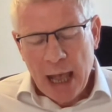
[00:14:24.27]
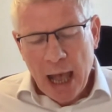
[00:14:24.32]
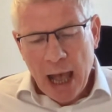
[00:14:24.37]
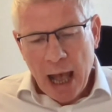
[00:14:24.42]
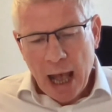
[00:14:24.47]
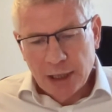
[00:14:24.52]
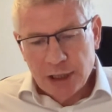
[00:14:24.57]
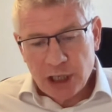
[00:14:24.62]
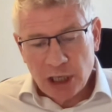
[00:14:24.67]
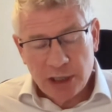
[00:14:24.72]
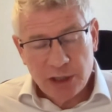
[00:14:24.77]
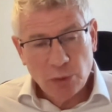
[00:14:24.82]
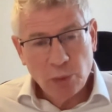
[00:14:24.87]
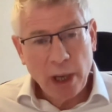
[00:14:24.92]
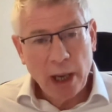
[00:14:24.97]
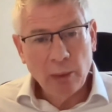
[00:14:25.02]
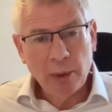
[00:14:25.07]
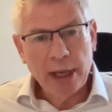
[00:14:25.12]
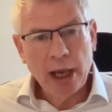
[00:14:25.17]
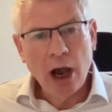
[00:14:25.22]
In terms of
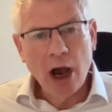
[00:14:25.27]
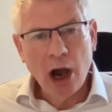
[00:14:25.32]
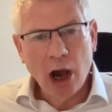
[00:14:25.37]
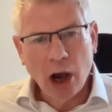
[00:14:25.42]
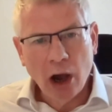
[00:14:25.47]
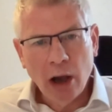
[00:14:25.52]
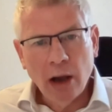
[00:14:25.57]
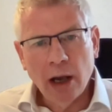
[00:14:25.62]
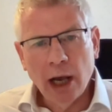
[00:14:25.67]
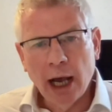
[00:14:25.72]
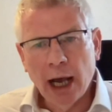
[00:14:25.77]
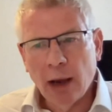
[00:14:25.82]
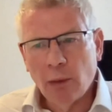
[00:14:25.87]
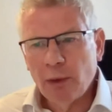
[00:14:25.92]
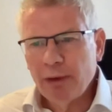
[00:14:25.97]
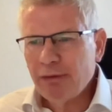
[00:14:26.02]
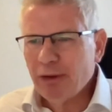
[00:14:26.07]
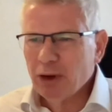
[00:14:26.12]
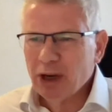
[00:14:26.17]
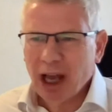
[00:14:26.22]
where we are,
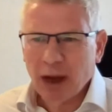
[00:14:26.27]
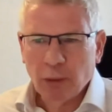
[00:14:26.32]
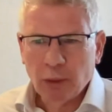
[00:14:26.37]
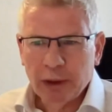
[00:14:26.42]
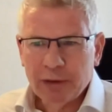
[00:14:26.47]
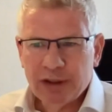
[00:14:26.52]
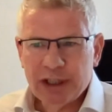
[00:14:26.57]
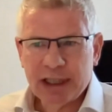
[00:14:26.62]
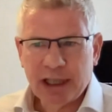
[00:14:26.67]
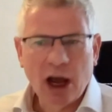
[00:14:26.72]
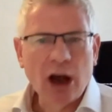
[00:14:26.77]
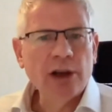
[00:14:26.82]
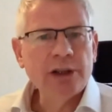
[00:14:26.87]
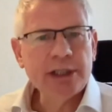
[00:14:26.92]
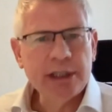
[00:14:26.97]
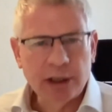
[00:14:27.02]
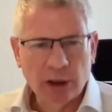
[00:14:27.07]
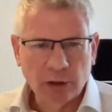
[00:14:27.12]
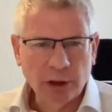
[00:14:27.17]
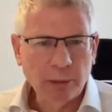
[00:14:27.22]
we feel like we've
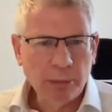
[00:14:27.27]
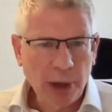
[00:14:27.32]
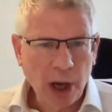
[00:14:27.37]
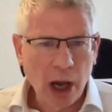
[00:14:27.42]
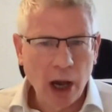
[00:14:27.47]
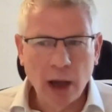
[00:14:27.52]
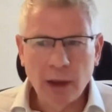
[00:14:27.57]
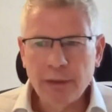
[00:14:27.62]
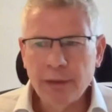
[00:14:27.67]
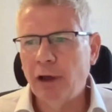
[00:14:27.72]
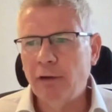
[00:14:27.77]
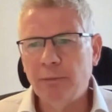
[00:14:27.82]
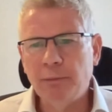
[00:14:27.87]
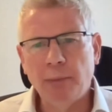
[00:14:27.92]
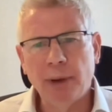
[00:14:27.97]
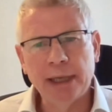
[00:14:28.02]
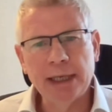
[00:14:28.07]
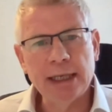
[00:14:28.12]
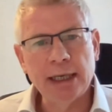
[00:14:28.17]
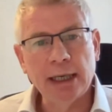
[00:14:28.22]
started on the path of
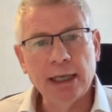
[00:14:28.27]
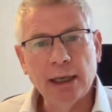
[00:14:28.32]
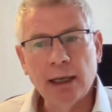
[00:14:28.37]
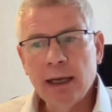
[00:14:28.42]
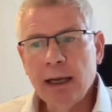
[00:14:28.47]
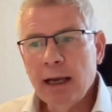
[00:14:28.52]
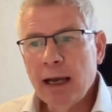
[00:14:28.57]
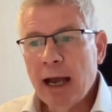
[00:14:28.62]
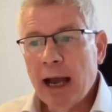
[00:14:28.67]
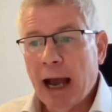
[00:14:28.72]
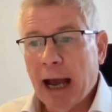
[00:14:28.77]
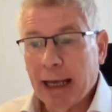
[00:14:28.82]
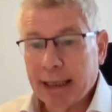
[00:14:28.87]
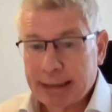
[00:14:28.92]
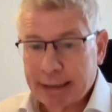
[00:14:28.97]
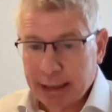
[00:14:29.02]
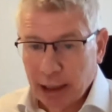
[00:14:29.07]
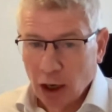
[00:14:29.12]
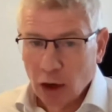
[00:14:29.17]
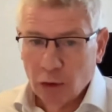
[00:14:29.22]
making
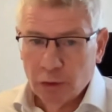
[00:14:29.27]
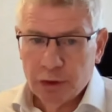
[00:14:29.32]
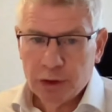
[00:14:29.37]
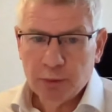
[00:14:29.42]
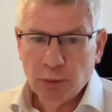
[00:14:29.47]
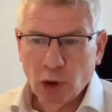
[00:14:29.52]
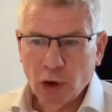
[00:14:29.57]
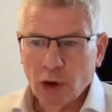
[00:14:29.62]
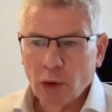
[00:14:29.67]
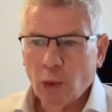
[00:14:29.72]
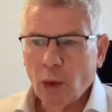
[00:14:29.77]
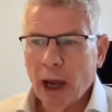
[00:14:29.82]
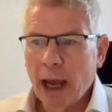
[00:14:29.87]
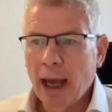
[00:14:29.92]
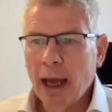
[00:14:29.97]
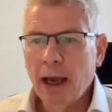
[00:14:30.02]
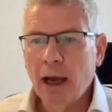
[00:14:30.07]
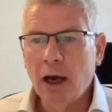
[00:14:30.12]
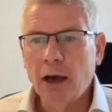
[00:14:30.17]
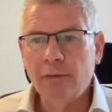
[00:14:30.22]
ourselves more
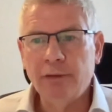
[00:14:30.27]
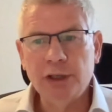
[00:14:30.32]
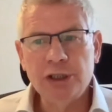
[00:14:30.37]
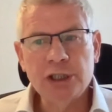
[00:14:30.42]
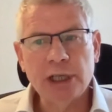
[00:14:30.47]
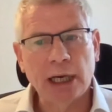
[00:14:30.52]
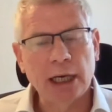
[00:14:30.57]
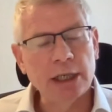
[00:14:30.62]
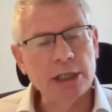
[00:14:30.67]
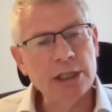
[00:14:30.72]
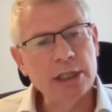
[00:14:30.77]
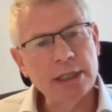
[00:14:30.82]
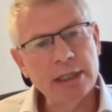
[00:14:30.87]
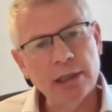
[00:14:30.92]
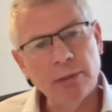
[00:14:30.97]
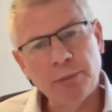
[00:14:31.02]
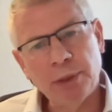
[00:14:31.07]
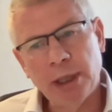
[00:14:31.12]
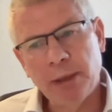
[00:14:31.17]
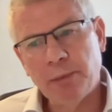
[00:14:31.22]
aware of the challenges
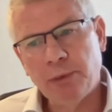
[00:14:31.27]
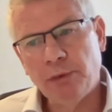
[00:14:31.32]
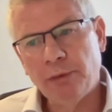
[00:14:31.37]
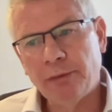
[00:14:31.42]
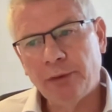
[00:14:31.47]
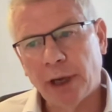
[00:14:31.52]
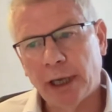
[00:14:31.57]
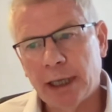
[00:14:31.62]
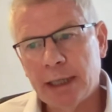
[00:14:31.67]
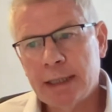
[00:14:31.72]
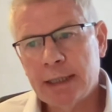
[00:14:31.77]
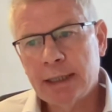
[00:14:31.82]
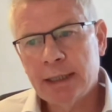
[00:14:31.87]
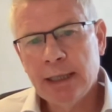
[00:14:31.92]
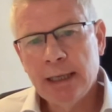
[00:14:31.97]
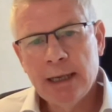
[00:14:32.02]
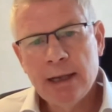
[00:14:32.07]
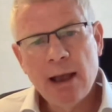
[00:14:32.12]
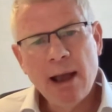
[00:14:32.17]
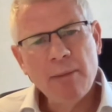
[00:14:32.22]
that people face,
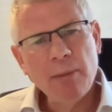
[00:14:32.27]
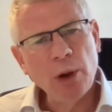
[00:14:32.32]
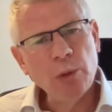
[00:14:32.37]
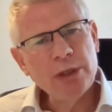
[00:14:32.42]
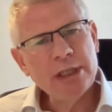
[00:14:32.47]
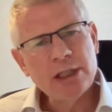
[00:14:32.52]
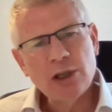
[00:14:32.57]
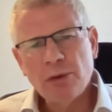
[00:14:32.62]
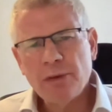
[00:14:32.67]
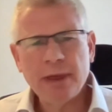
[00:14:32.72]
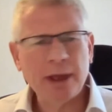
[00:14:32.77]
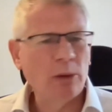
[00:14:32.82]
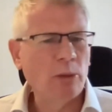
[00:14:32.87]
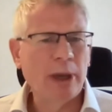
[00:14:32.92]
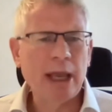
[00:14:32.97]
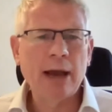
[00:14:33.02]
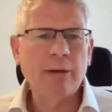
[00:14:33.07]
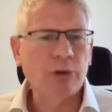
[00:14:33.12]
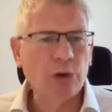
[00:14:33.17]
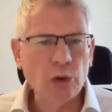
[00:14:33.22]
but we still think
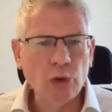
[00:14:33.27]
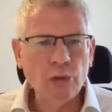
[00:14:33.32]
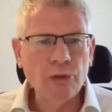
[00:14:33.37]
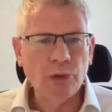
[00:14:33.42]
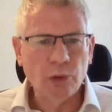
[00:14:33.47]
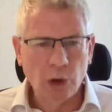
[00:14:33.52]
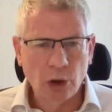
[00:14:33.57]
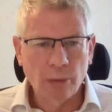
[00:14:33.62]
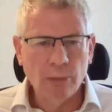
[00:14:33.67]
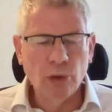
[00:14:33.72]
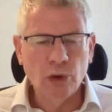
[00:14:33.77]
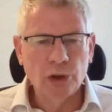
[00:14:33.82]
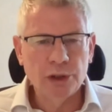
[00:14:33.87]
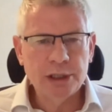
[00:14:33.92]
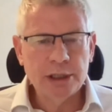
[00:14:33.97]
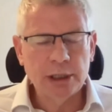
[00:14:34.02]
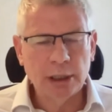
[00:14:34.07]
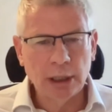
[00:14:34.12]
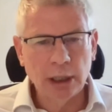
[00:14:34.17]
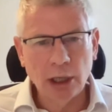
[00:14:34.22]
we have an awful lot
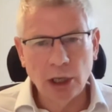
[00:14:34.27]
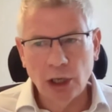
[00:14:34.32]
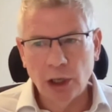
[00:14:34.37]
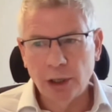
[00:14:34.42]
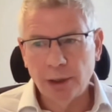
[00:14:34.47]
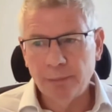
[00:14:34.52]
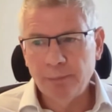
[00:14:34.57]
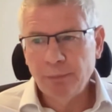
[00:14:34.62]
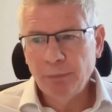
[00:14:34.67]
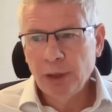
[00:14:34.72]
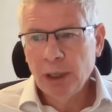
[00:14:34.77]
more to learn.